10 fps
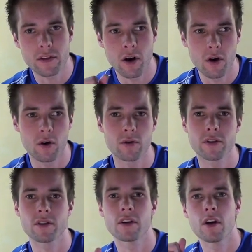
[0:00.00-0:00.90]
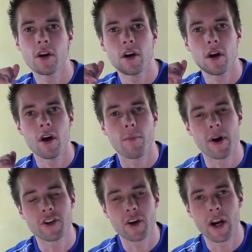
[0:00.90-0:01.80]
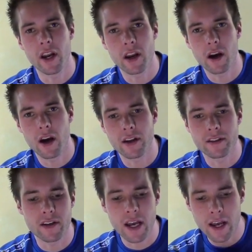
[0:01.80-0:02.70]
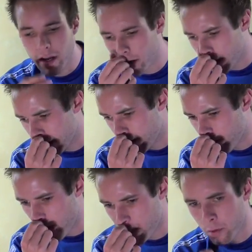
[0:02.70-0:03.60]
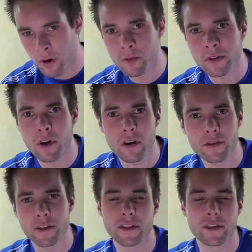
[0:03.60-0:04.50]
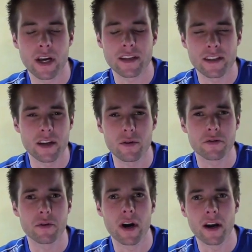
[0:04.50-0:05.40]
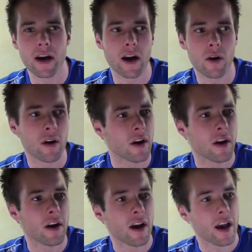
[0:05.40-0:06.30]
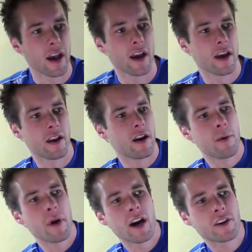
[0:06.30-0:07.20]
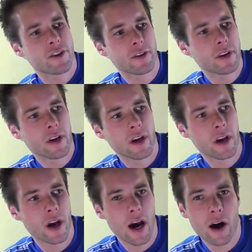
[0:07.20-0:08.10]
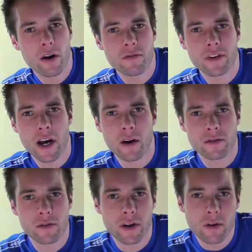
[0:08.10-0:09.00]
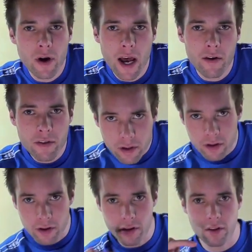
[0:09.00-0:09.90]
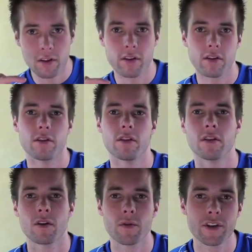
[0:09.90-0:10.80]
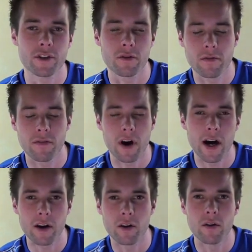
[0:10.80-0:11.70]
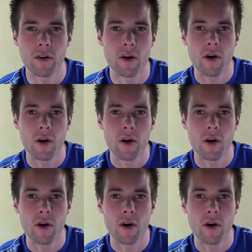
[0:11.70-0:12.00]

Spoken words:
to host my training guides, and I'm having a problem with Soccer Success Secrets right now, and I'm actually out of town, so I don't have the original file,